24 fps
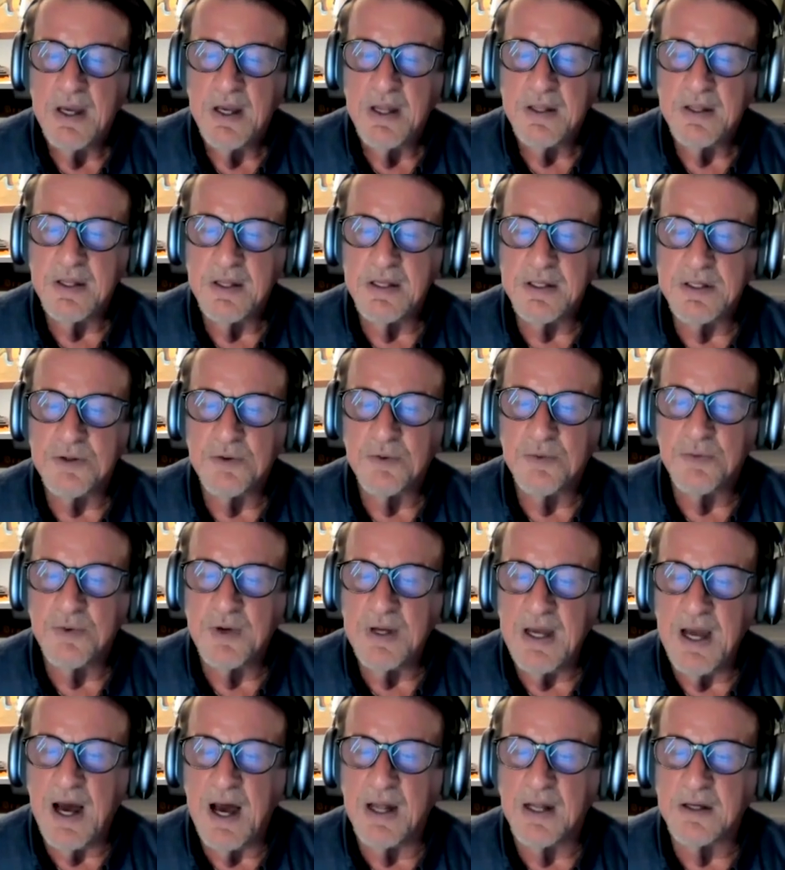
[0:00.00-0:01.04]
This
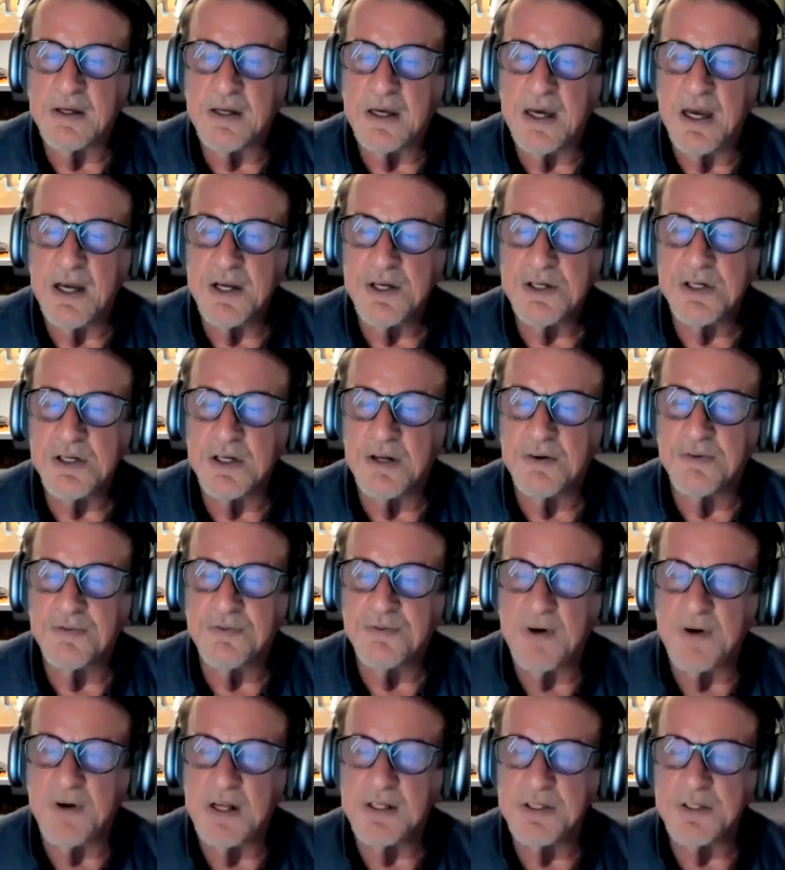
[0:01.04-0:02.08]
reallocation of
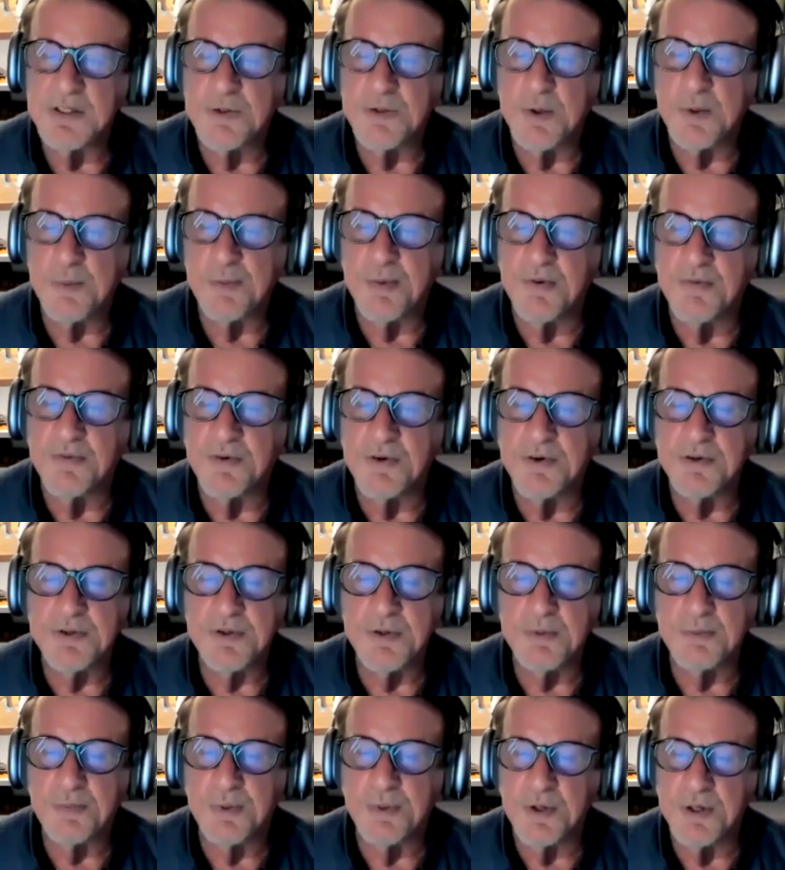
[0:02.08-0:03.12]
funds would
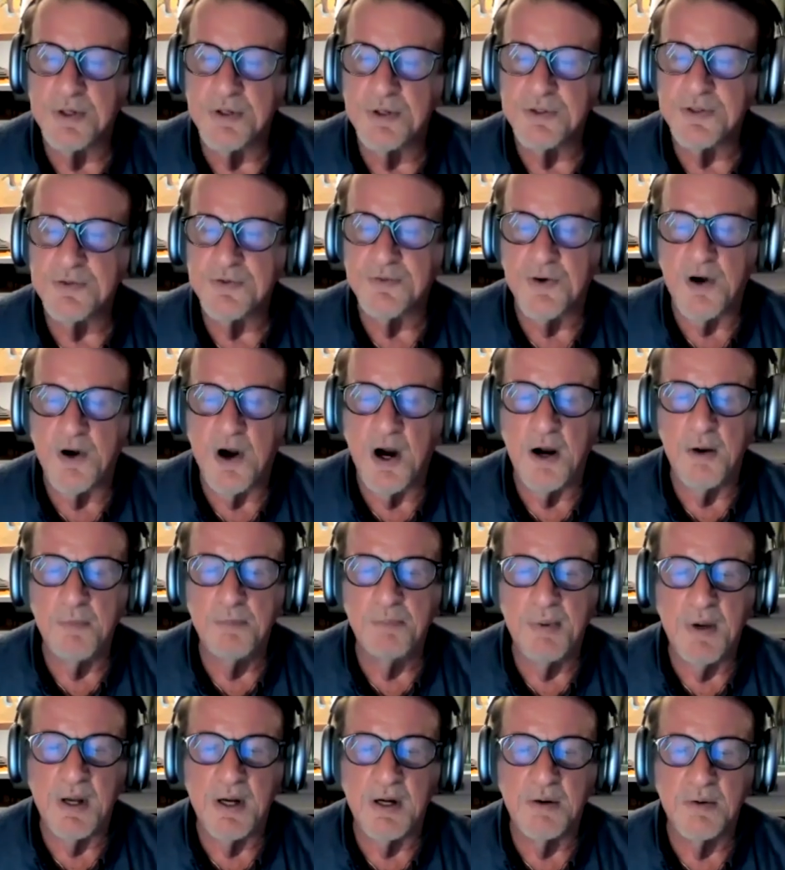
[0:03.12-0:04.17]
produce far
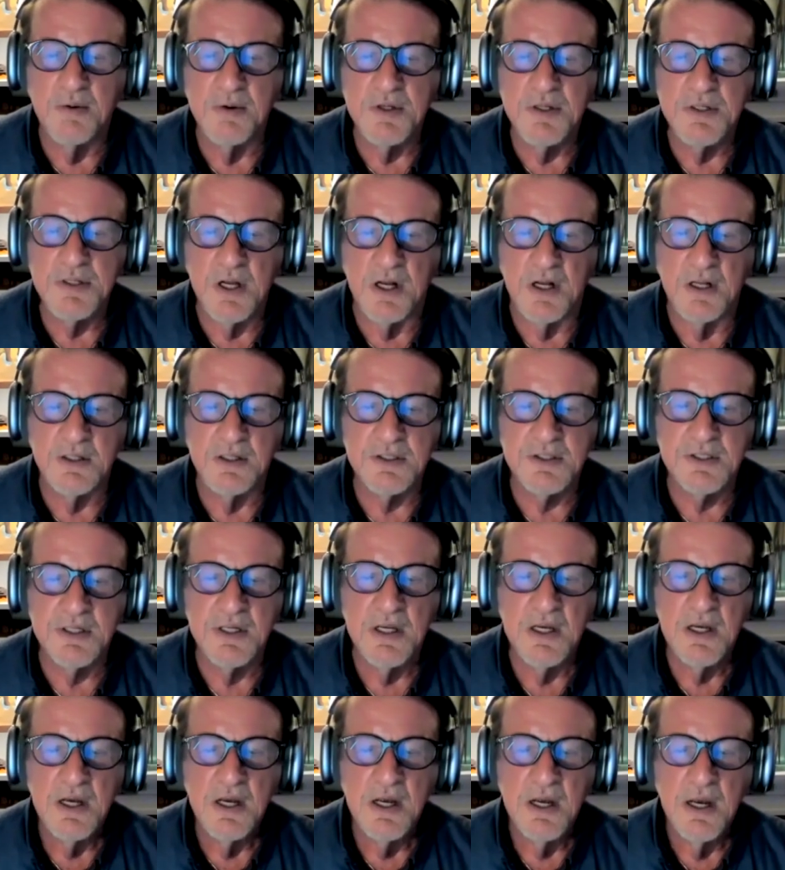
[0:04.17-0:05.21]
better results
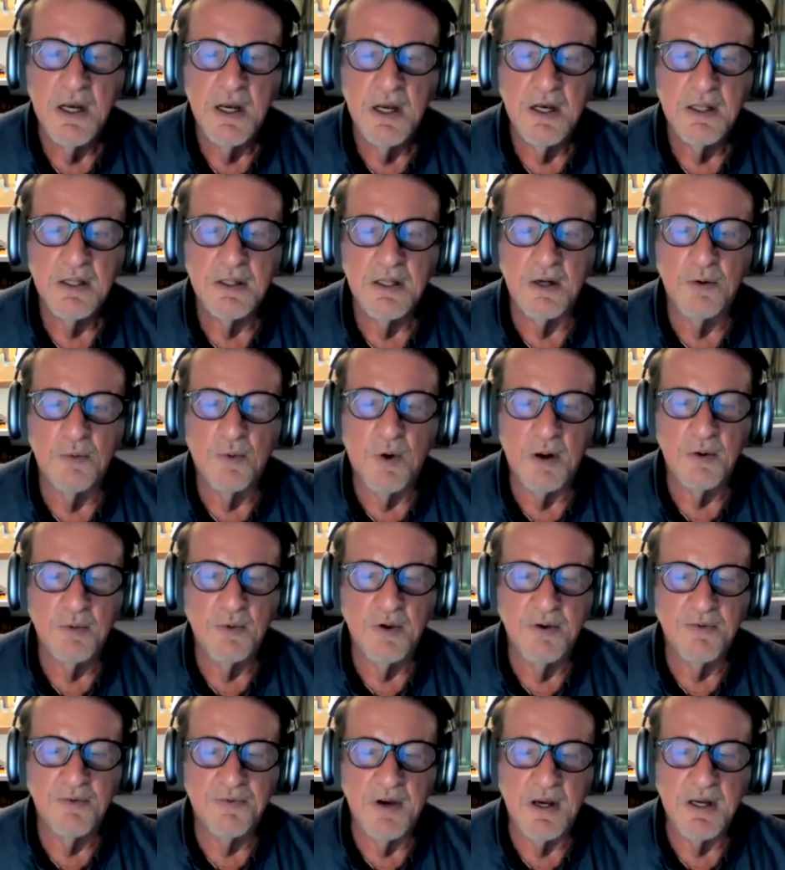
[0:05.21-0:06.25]
than what
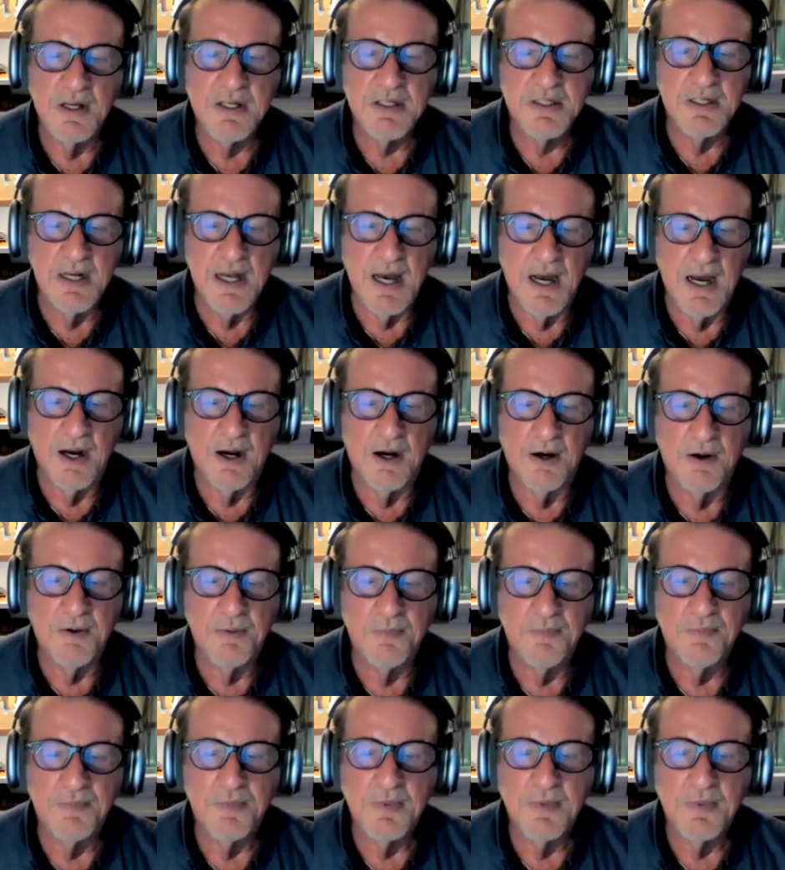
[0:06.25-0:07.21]
we face now.